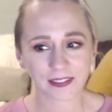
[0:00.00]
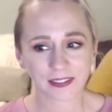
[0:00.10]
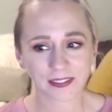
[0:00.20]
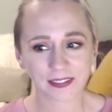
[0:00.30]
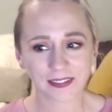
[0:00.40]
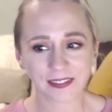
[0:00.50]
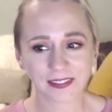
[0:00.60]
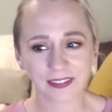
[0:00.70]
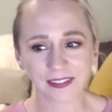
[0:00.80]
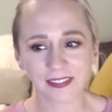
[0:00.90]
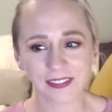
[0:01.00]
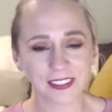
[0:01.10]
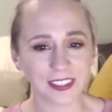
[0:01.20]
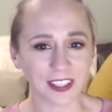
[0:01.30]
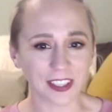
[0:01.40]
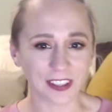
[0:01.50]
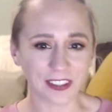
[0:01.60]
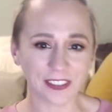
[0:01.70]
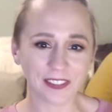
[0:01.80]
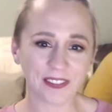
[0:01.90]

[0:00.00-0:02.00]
No.